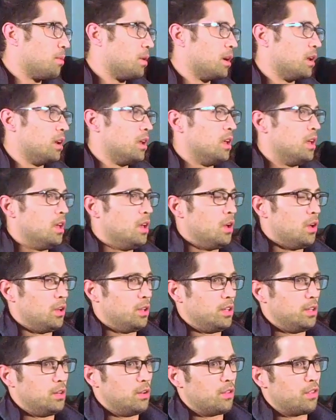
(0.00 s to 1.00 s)
But
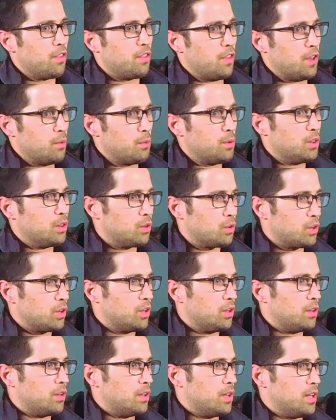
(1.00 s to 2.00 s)
you know, the thing we
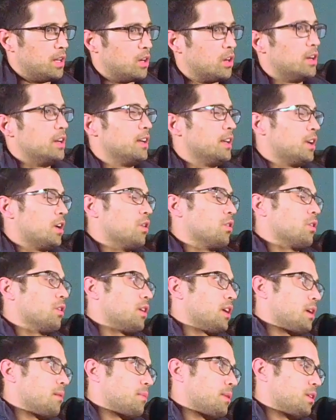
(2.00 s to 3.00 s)
learned in our
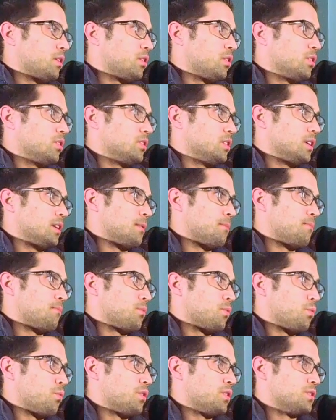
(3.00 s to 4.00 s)
Indiegogo campaign early
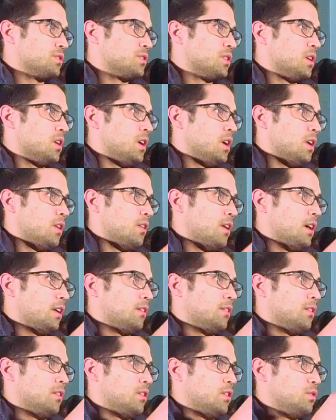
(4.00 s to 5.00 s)
was
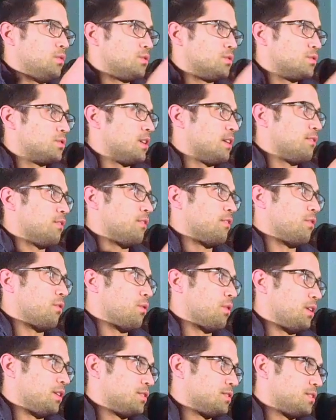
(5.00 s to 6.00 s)
that users have a
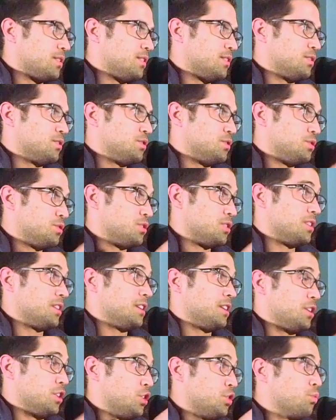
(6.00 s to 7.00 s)
voice, and there's
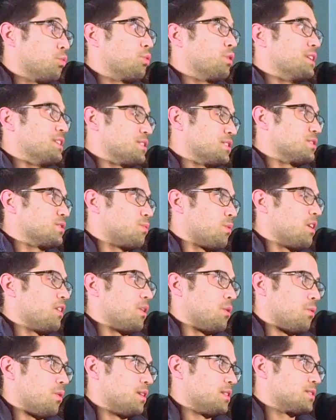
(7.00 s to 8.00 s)
usually good reasons why
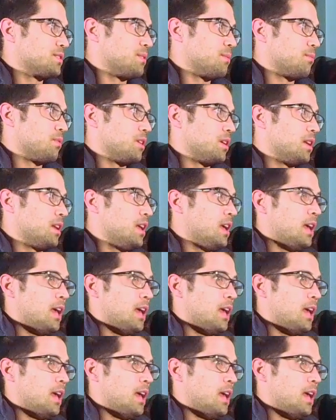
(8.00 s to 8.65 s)
they want something.